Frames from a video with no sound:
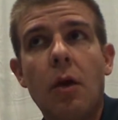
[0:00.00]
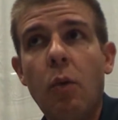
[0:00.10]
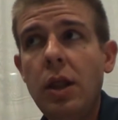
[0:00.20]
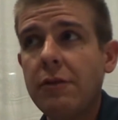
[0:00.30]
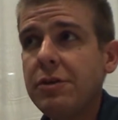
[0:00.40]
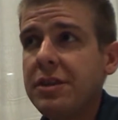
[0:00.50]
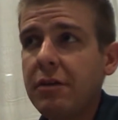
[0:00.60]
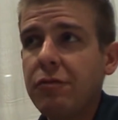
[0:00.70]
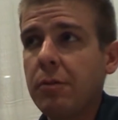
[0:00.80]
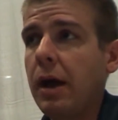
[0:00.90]
Well,
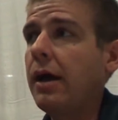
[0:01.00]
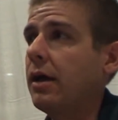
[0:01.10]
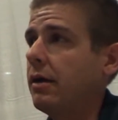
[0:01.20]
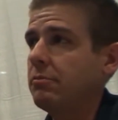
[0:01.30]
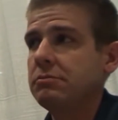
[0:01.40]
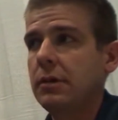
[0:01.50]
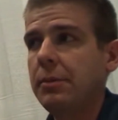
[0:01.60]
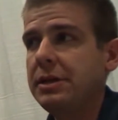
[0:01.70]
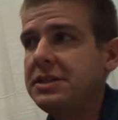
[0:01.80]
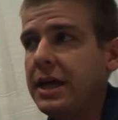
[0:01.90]
everything from,
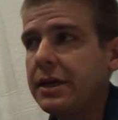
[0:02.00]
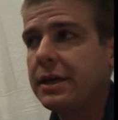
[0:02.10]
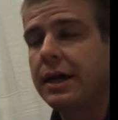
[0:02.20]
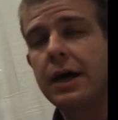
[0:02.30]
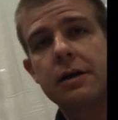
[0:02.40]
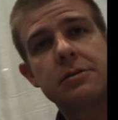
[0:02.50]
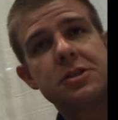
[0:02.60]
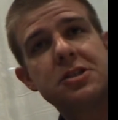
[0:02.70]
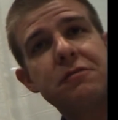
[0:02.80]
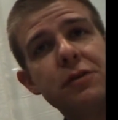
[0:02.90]
take
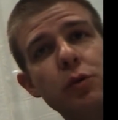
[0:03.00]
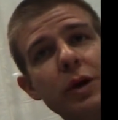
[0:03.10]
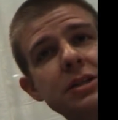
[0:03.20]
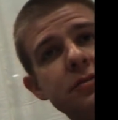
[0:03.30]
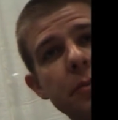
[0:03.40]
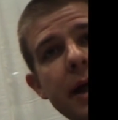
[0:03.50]
just a few weeks from